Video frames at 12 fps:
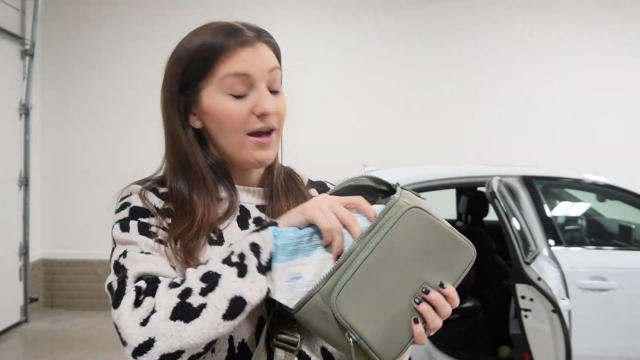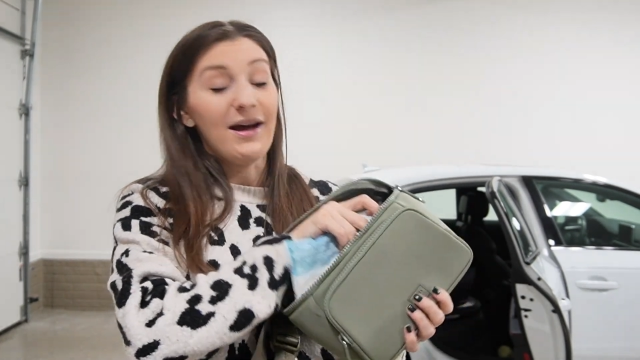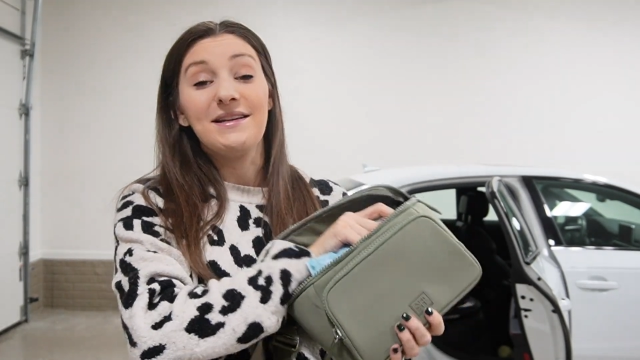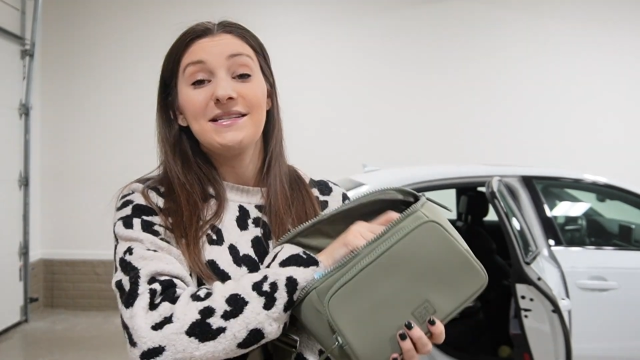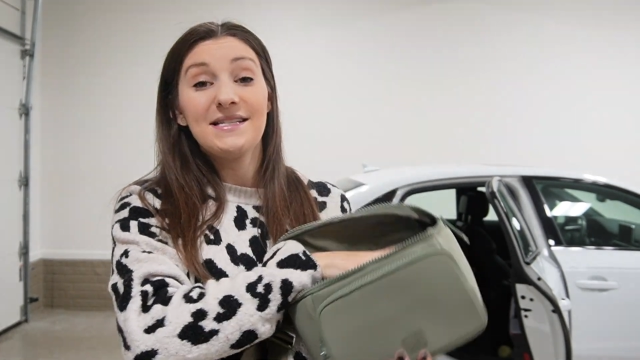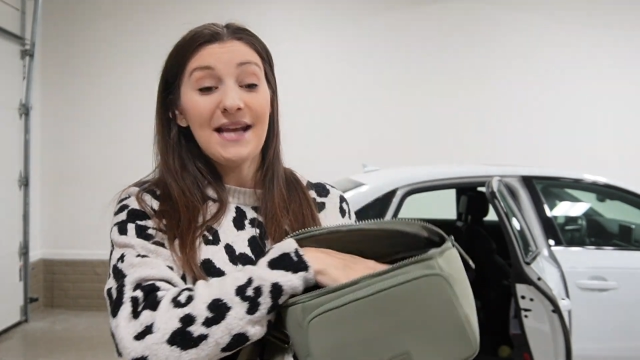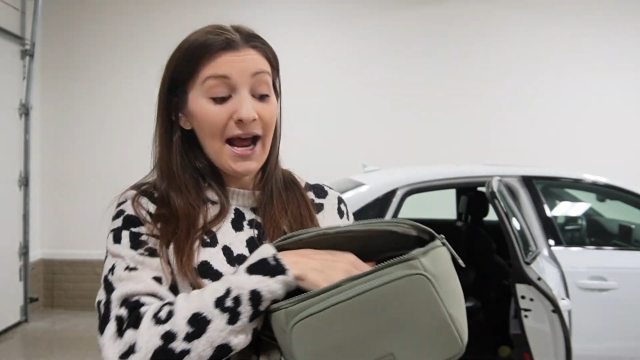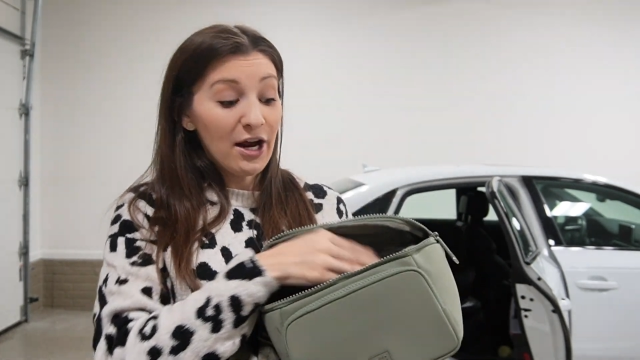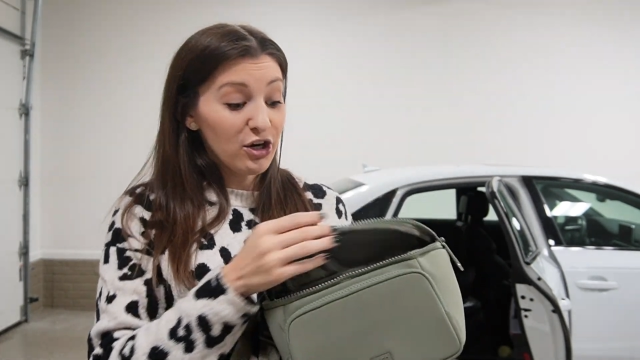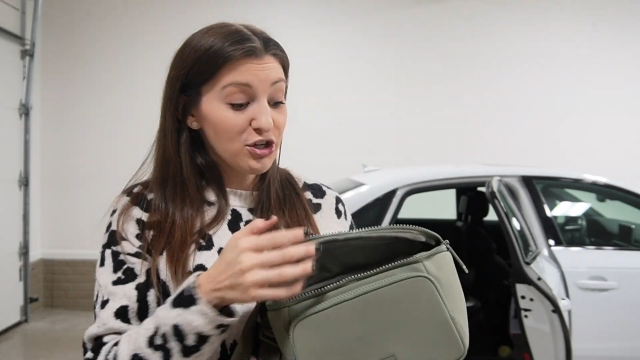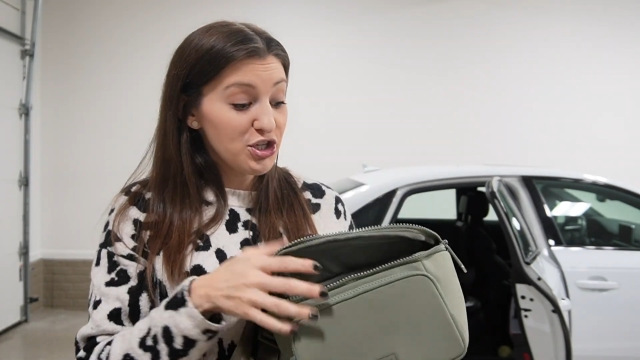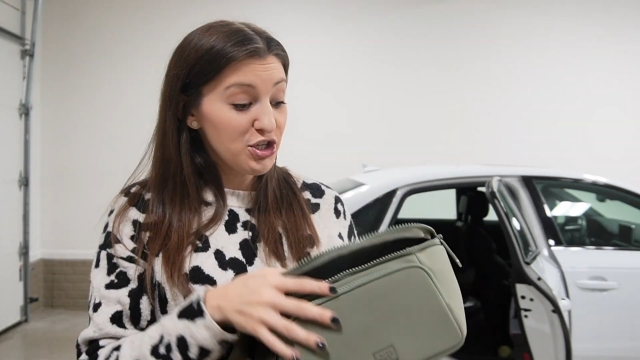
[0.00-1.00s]
a snack
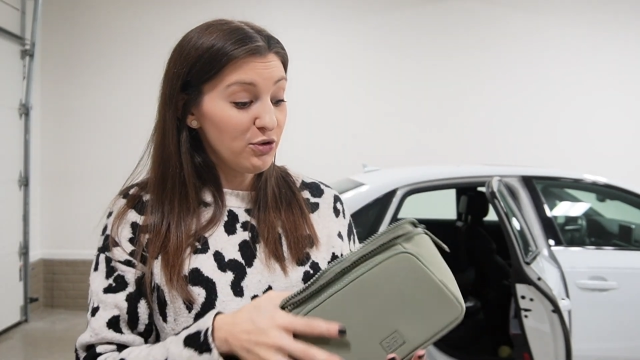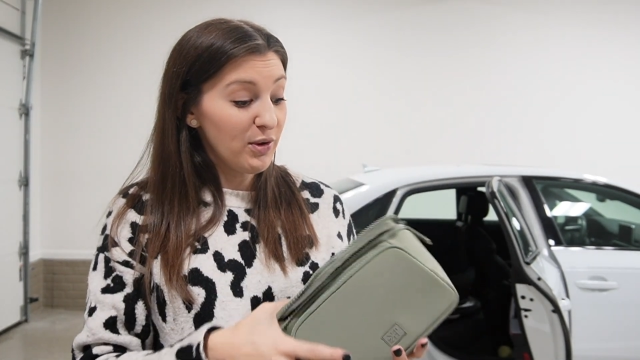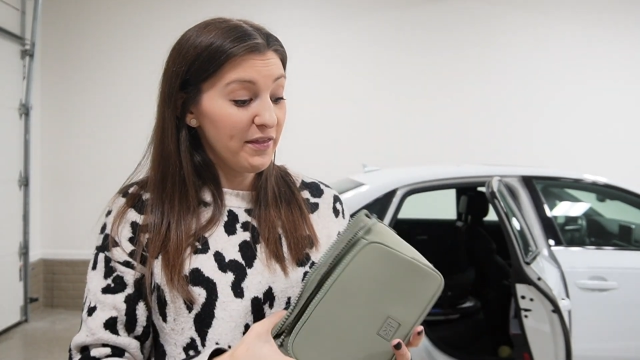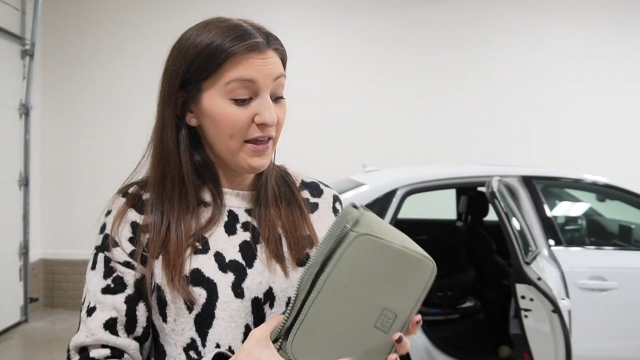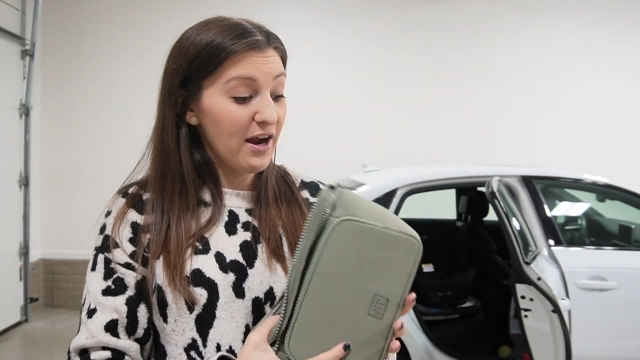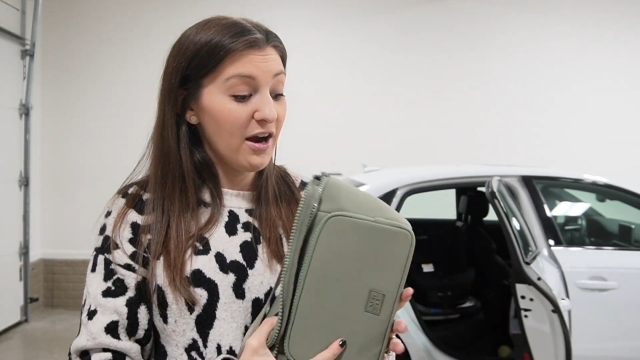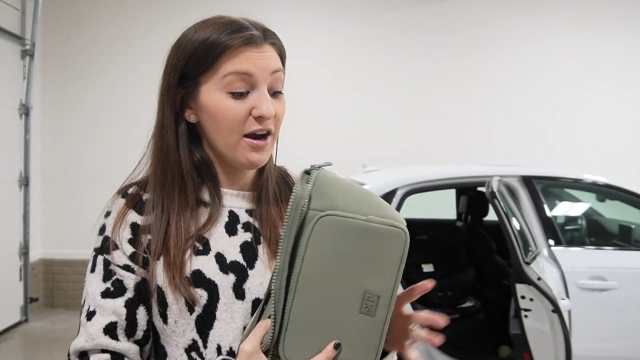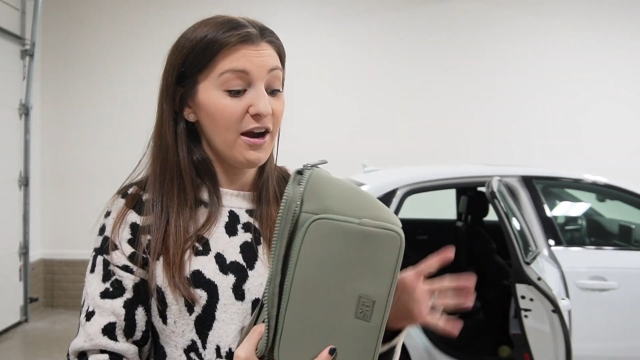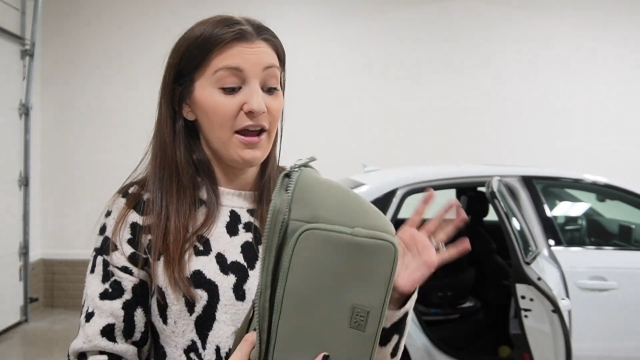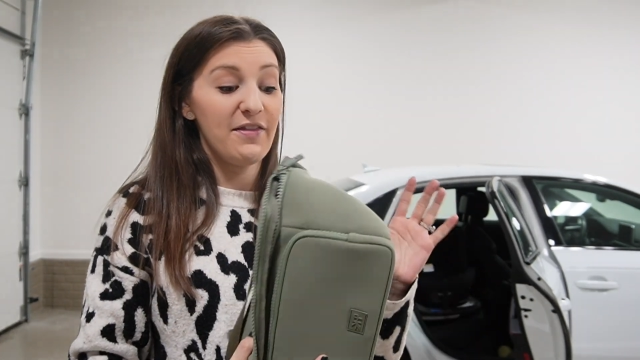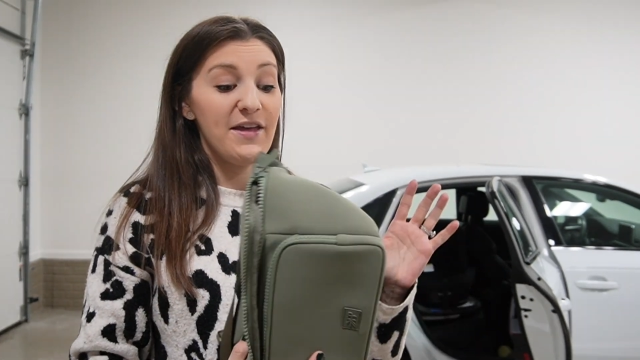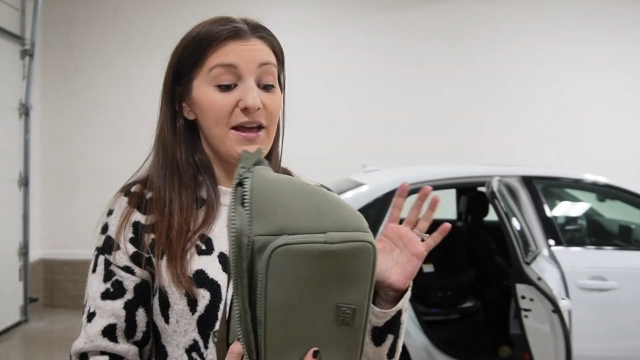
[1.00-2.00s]
or two in there,
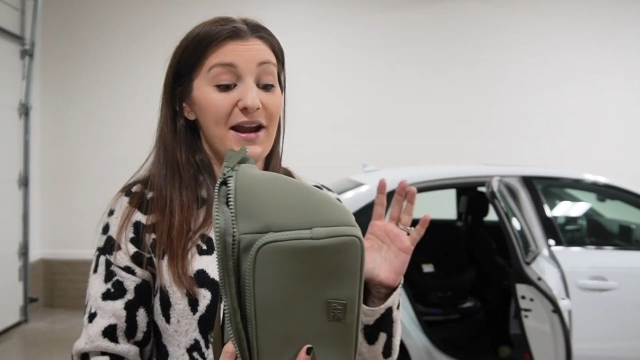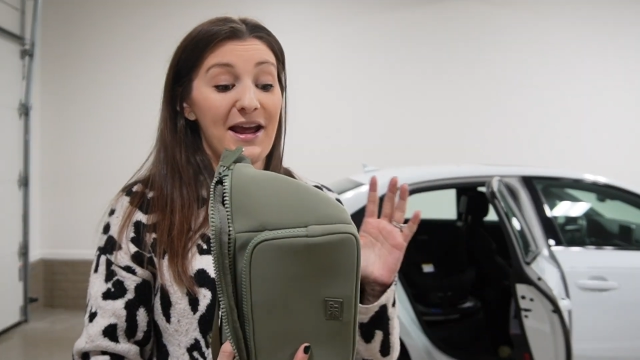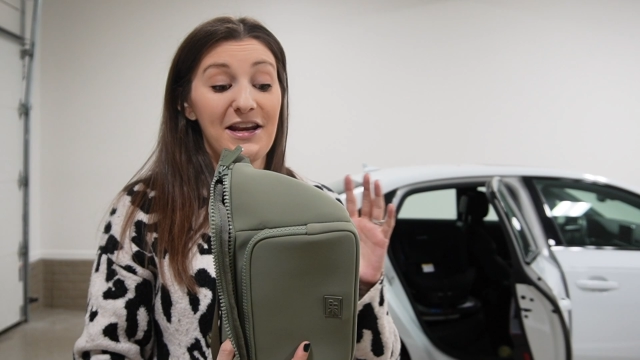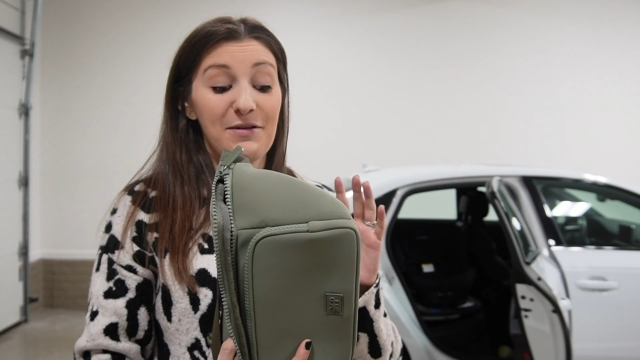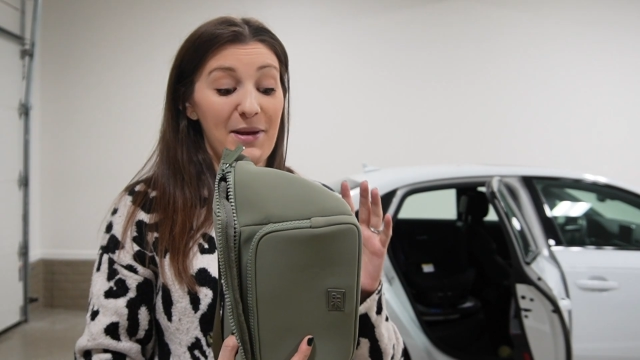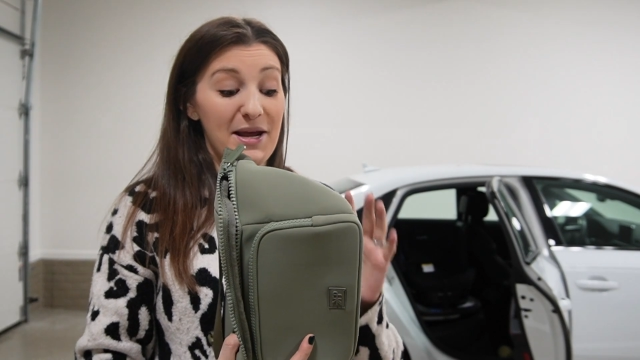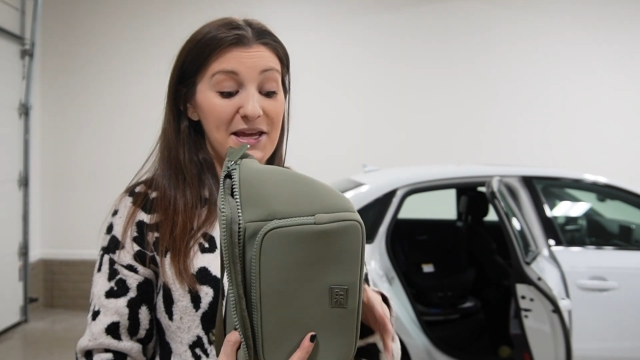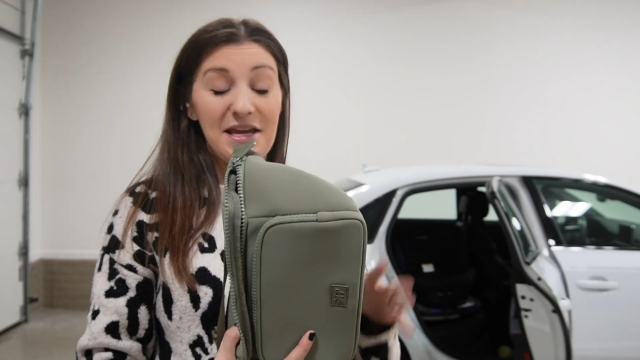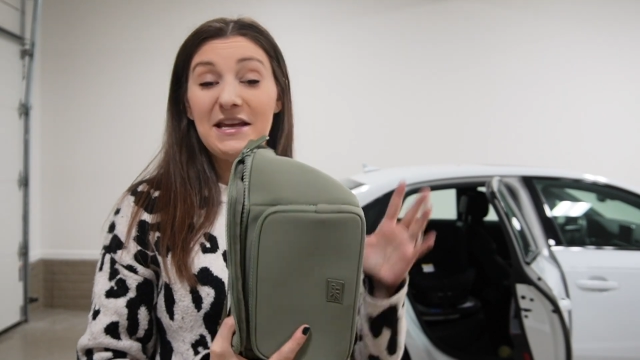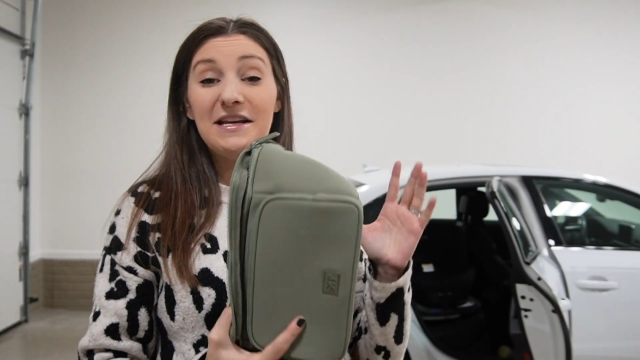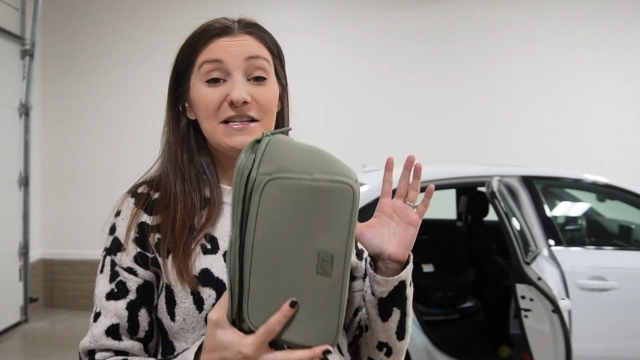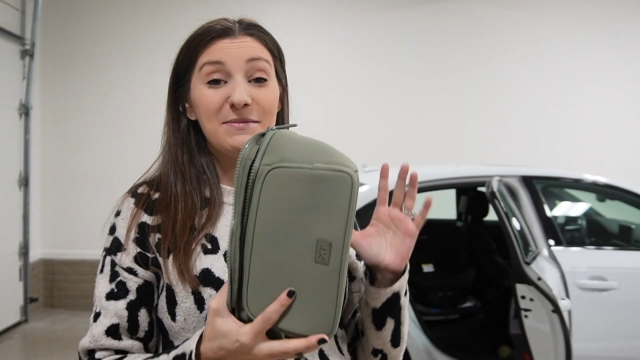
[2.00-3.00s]
and then I need my
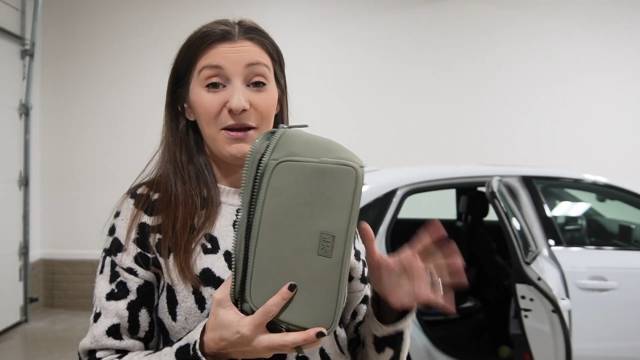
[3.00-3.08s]
keys,